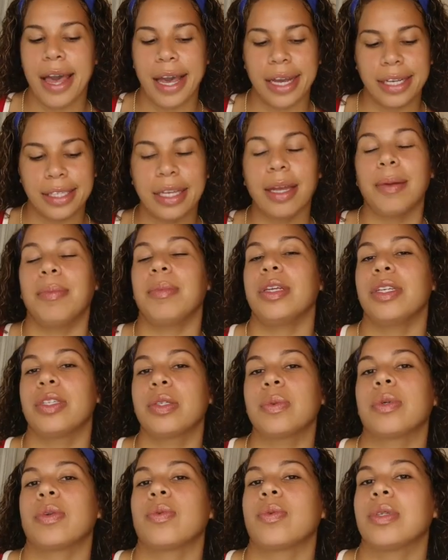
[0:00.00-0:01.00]
except
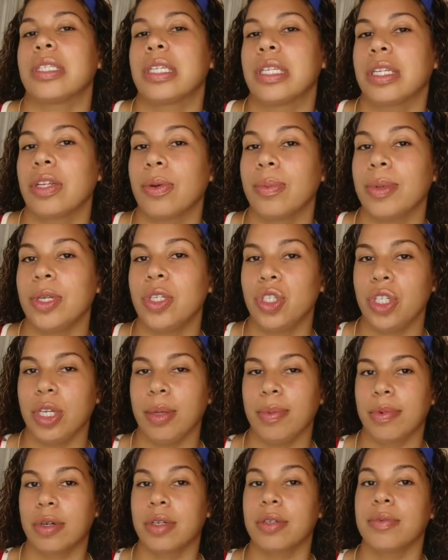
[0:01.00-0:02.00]
this one was a little bit
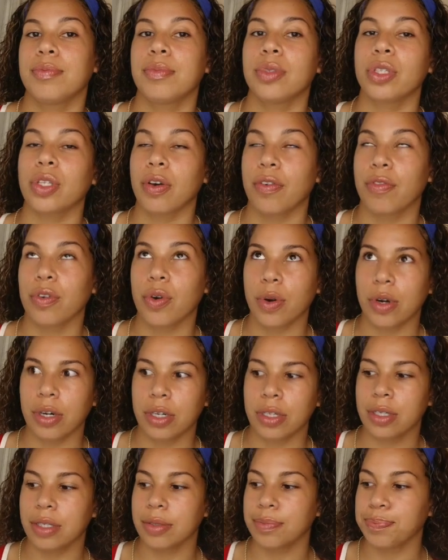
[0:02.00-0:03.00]
cheaper. So of
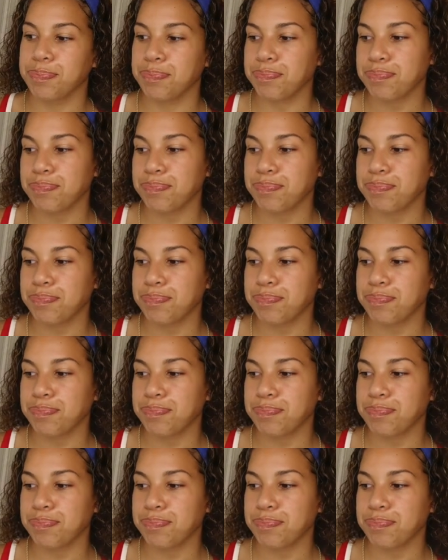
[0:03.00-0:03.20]
course,